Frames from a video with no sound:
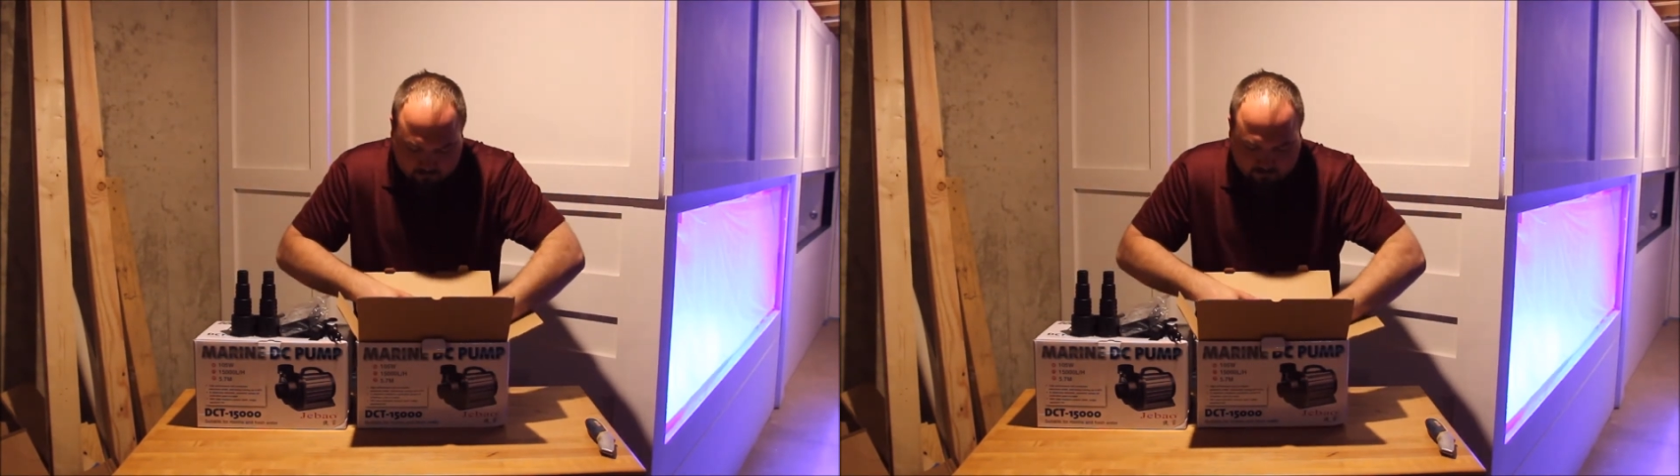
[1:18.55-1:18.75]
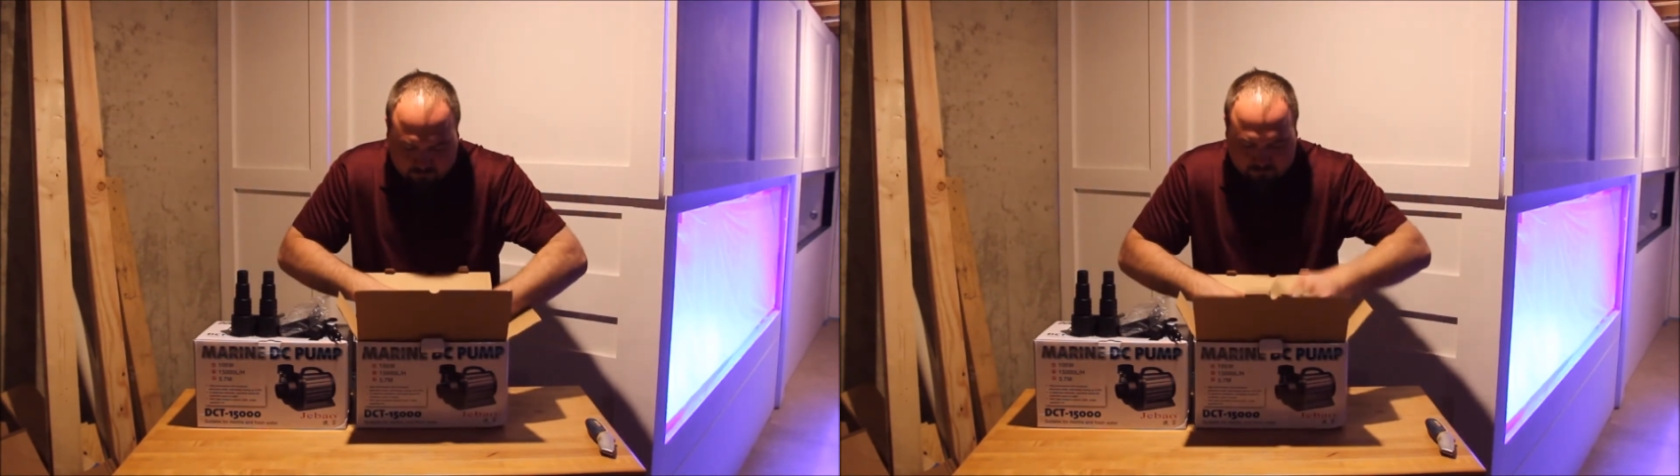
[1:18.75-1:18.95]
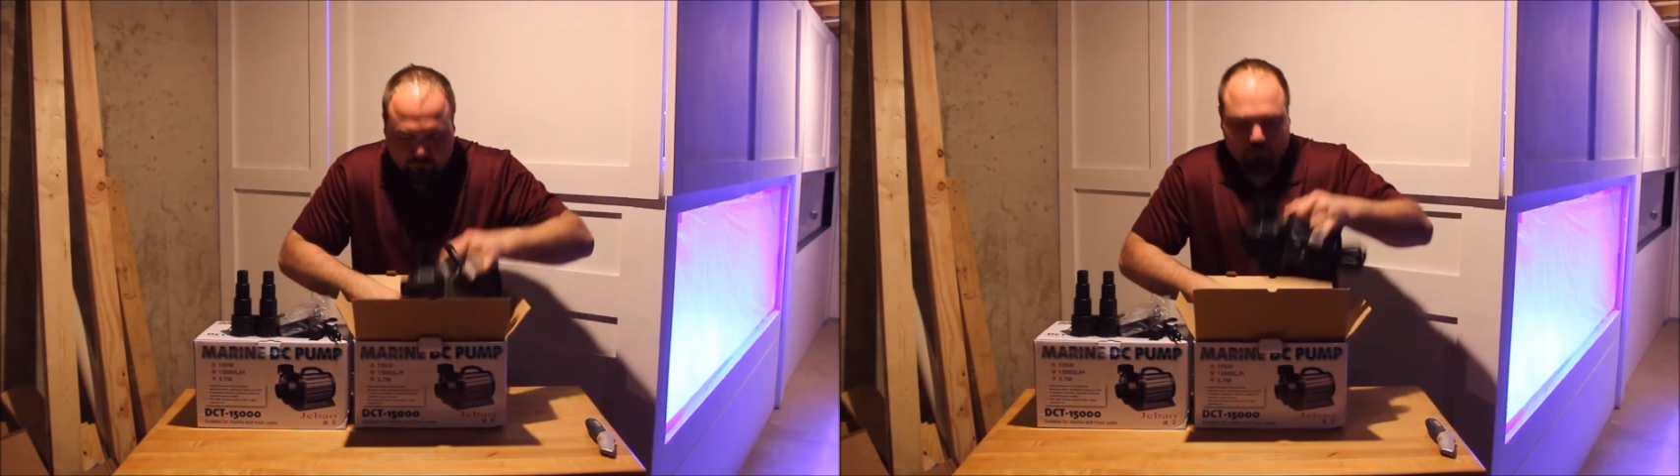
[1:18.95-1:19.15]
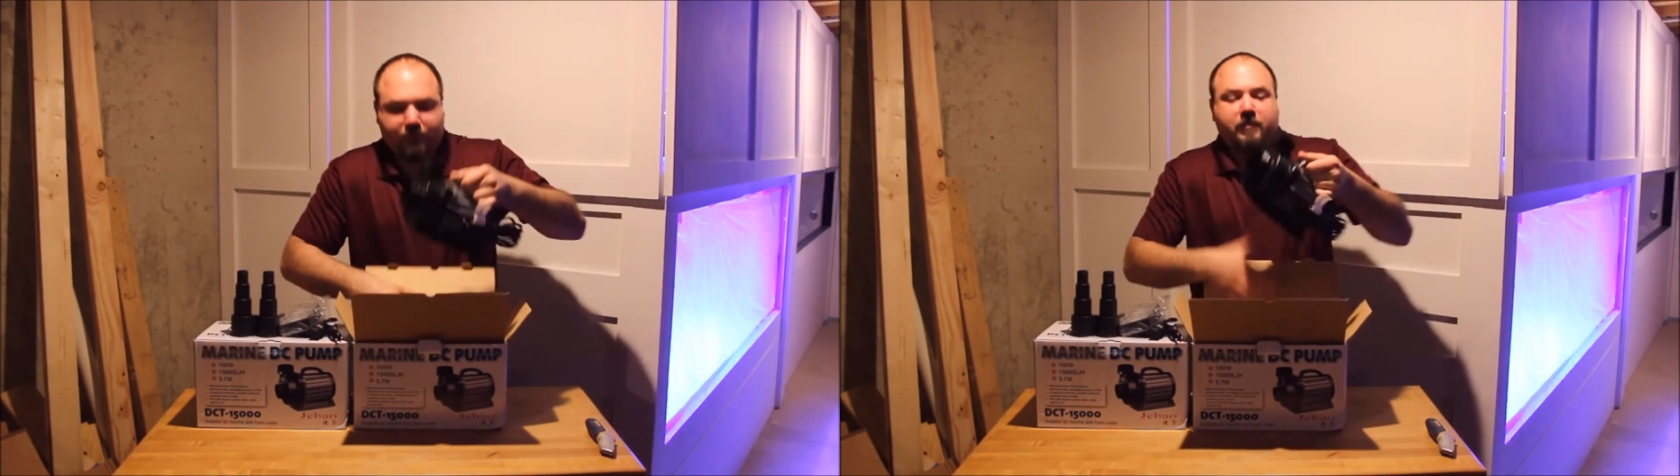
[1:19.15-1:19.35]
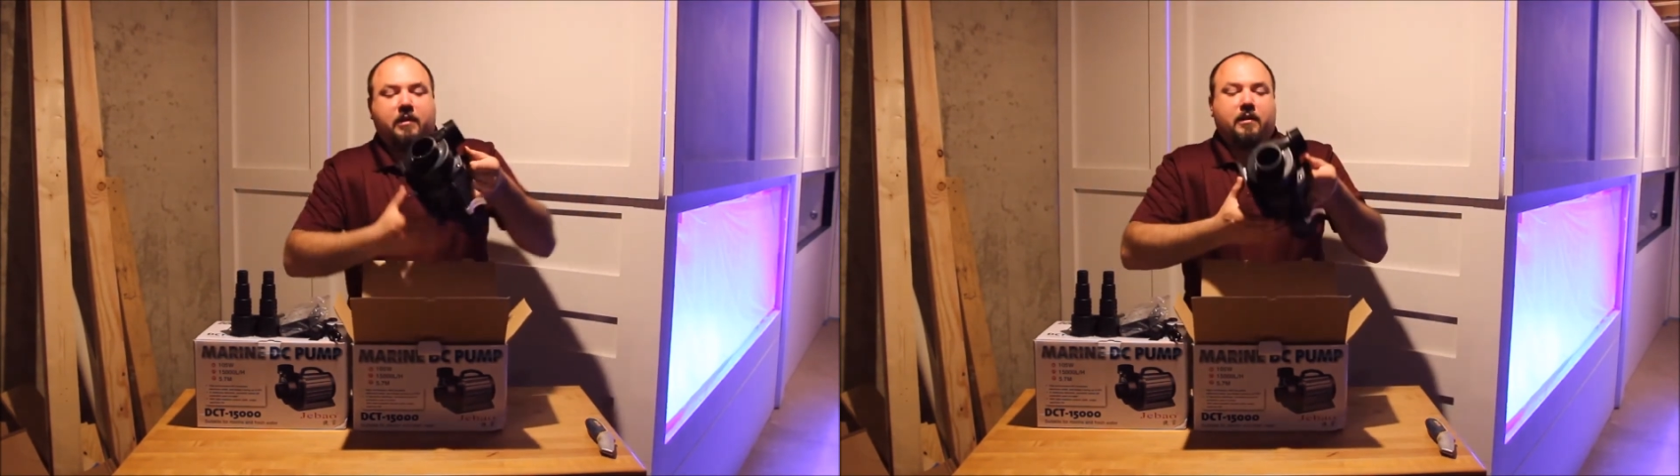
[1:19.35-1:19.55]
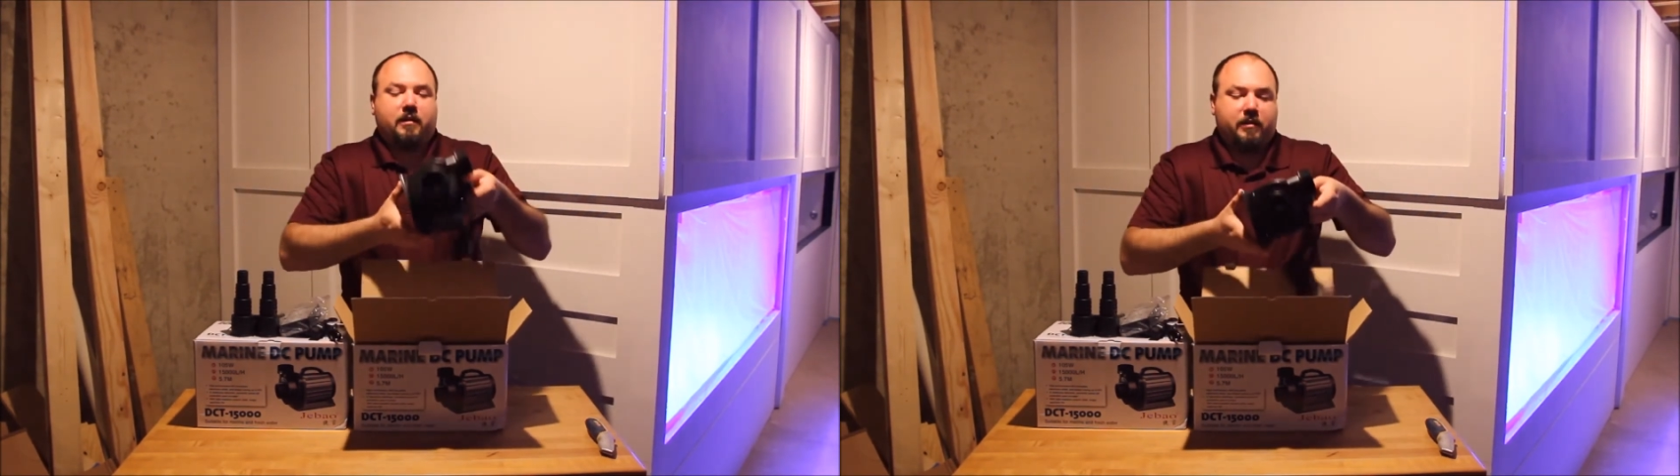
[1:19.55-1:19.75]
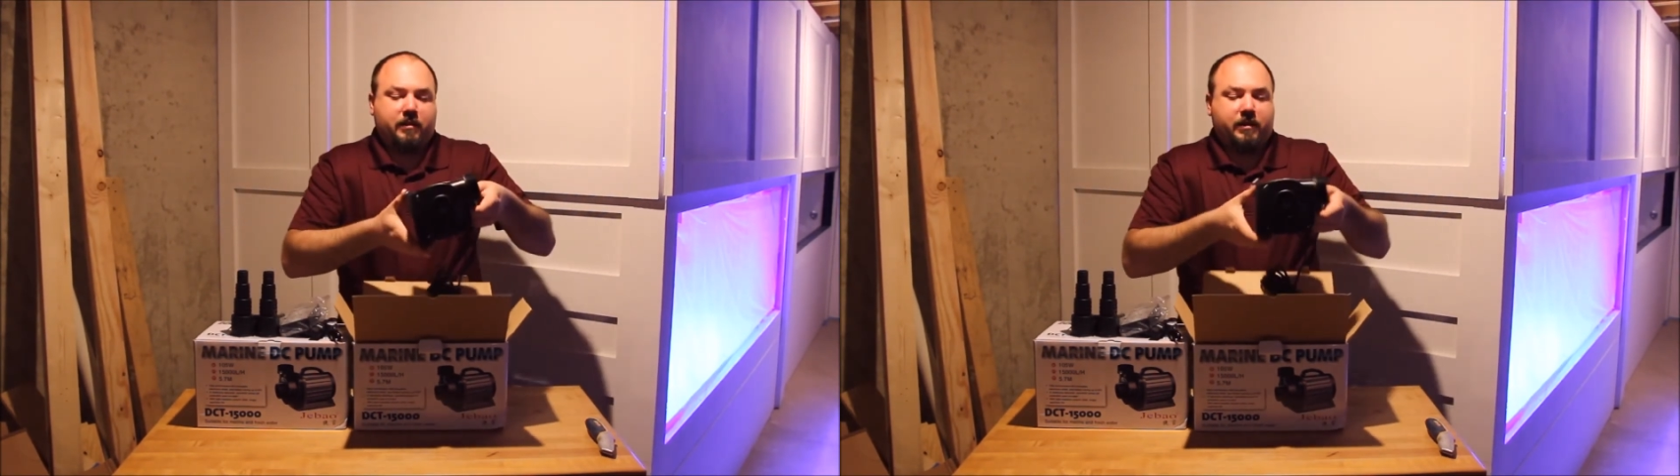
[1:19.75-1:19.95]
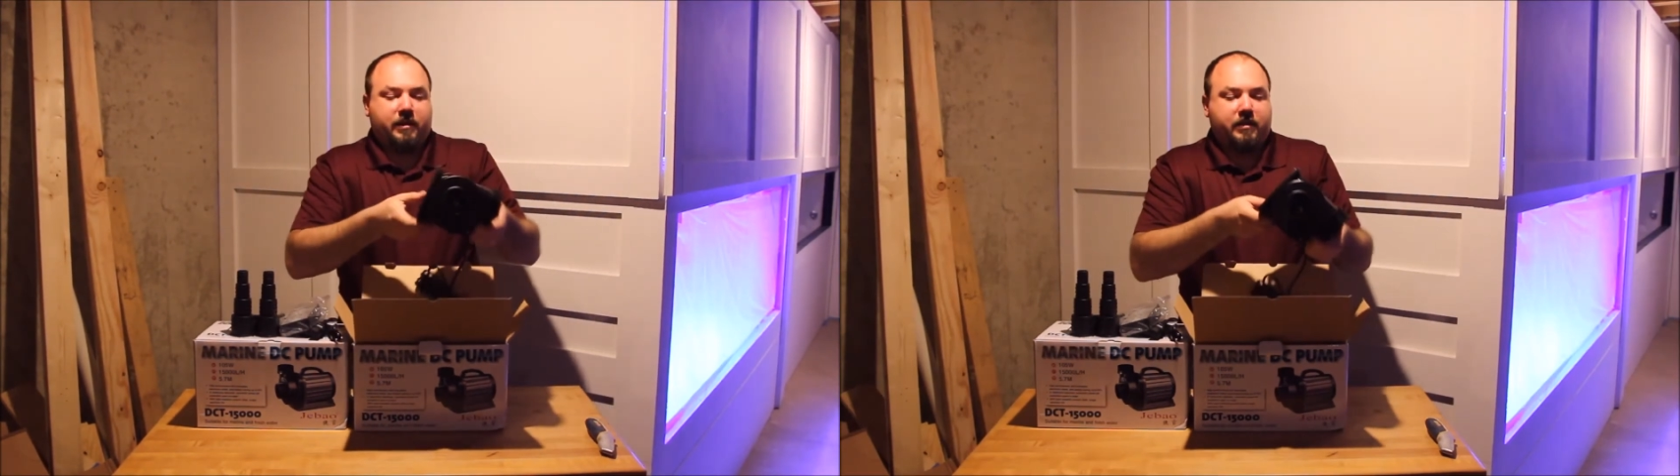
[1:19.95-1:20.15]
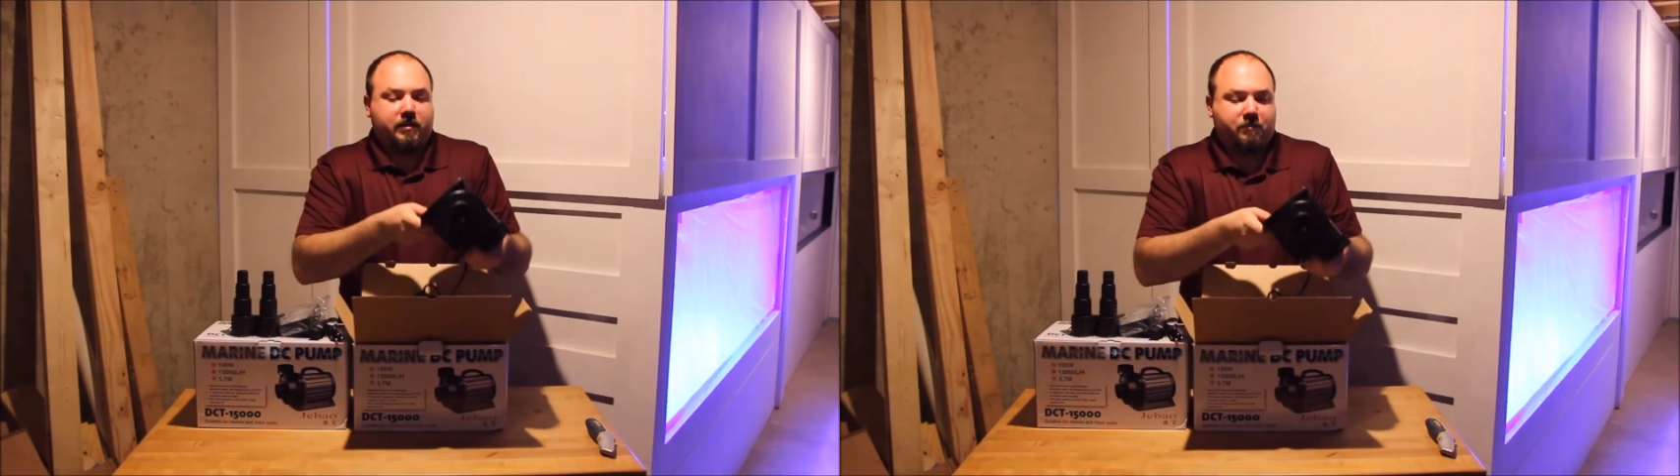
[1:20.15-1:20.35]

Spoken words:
and